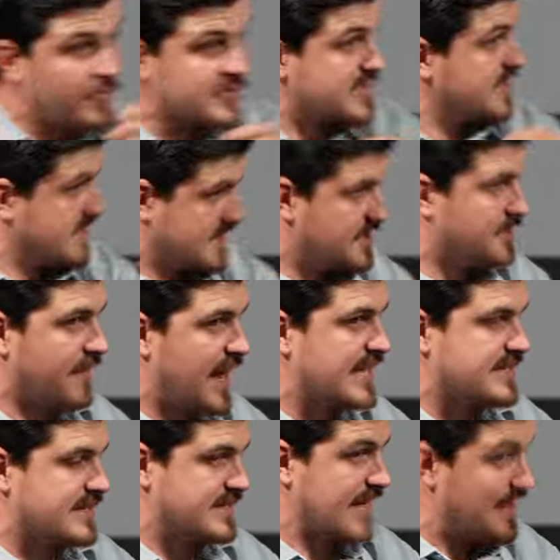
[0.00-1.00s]
and devices. And
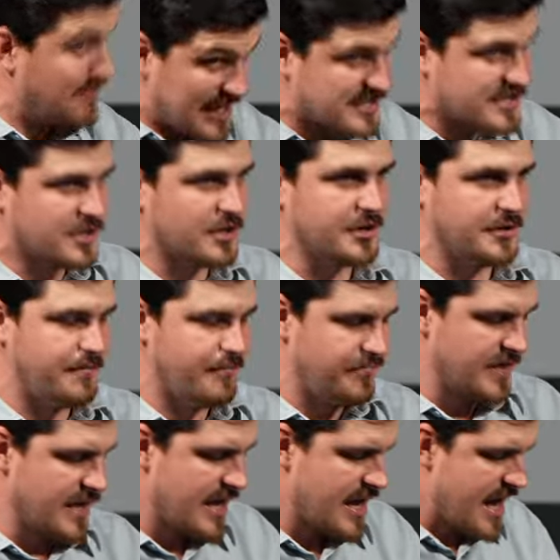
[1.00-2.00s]
that's good.
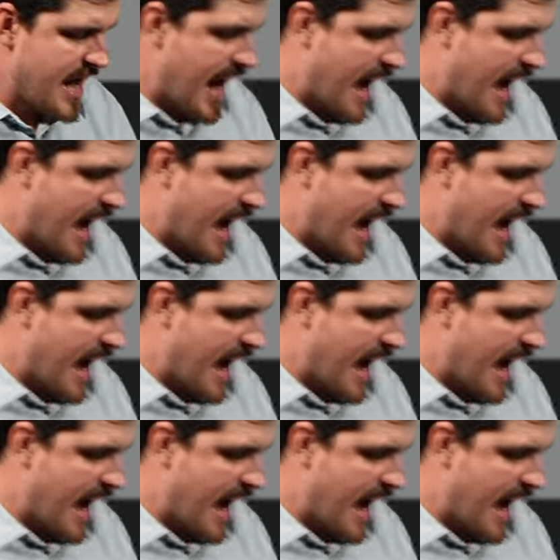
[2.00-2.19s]
And there are